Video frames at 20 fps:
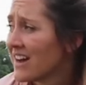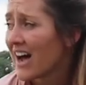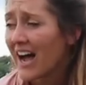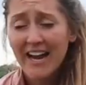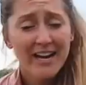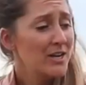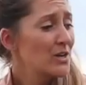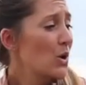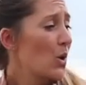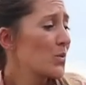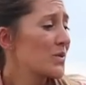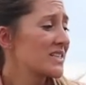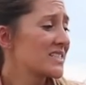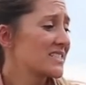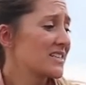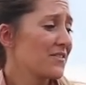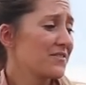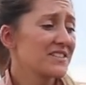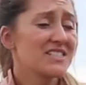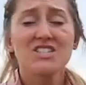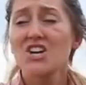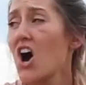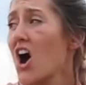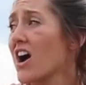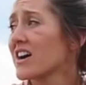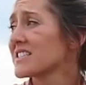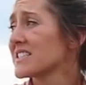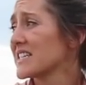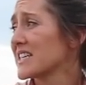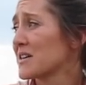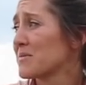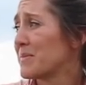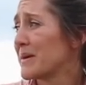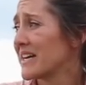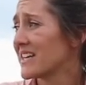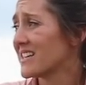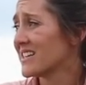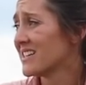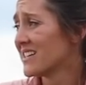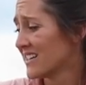I know this stuff is toxic,
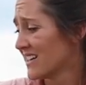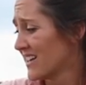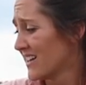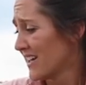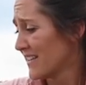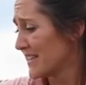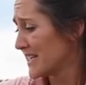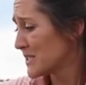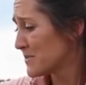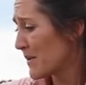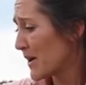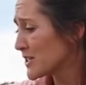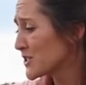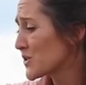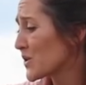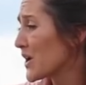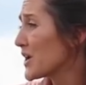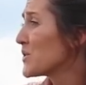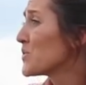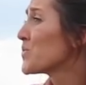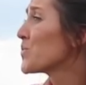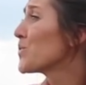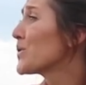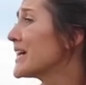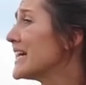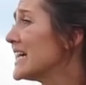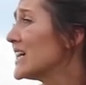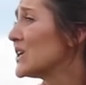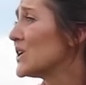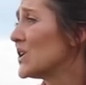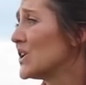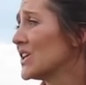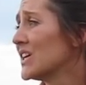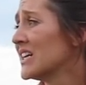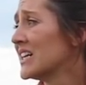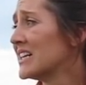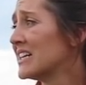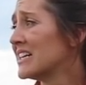but these bugs are unreal.